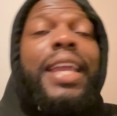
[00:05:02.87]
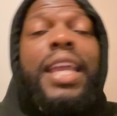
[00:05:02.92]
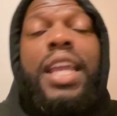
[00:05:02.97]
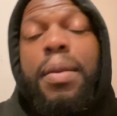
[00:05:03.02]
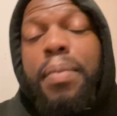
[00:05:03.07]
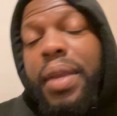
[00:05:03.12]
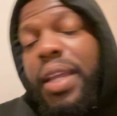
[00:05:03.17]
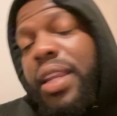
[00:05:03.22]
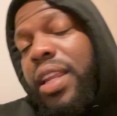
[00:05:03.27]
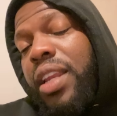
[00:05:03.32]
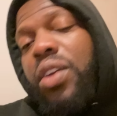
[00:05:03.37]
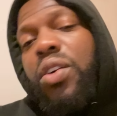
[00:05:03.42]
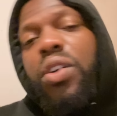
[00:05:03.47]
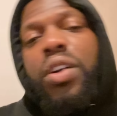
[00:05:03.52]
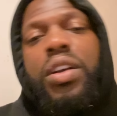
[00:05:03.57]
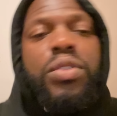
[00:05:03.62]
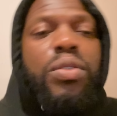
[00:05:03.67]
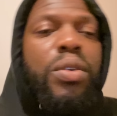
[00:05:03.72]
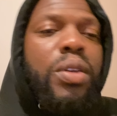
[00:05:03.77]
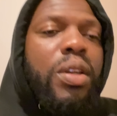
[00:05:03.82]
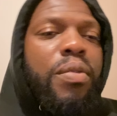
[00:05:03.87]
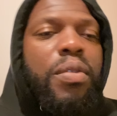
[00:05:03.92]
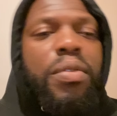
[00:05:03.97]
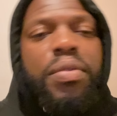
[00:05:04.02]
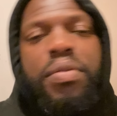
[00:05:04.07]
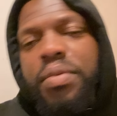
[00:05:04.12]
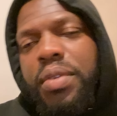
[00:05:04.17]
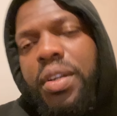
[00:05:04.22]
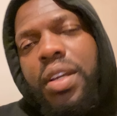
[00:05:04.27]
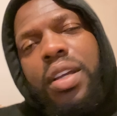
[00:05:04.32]
kick me, and then it got into another.
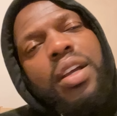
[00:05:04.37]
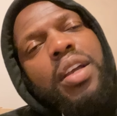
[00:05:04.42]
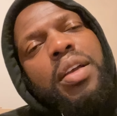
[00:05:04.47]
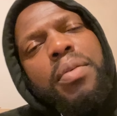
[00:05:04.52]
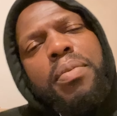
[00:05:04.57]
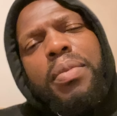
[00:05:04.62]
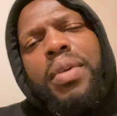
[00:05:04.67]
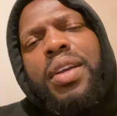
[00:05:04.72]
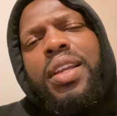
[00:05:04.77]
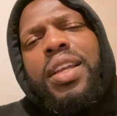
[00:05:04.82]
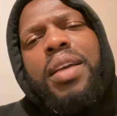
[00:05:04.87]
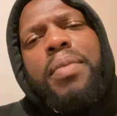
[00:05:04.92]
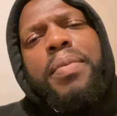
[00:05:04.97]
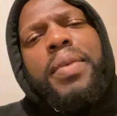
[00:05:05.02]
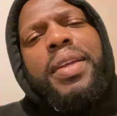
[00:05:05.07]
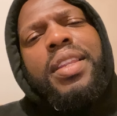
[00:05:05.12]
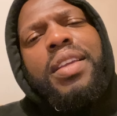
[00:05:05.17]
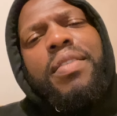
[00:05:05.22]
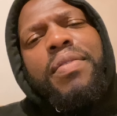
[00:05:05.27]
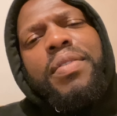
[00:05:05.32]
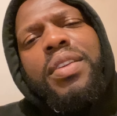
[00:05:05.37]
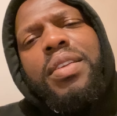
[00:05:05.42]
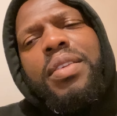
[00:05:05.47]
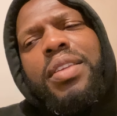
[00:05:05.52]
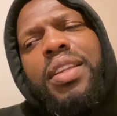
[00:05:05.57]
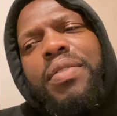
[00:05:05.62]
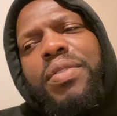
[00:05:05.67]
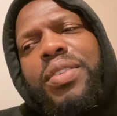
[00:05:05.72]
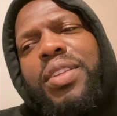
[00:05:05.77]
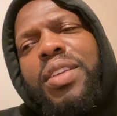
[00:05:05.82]
But yeah, me and Devin,
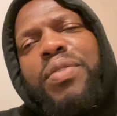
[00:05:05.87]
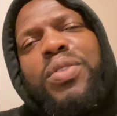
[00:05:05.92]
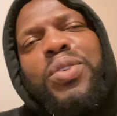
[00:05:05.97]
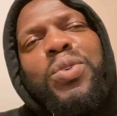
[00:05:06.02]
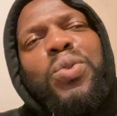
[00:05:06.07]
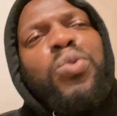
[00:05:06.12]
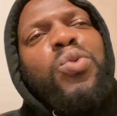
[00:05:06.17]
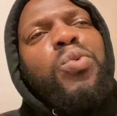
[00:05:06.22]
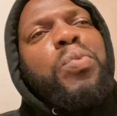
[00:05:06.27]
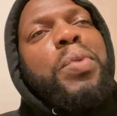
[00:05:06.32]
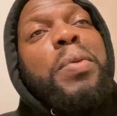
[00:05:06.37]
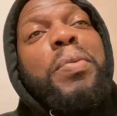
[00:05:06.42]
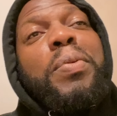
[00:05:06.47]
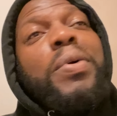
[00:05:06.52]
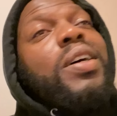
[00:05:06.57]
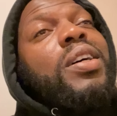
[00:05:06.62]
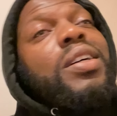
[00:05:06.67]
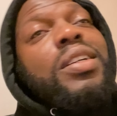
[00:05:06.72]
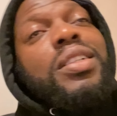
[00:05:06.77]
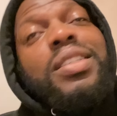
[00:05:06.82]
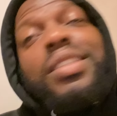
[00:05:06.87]
Devin Devin's cool people.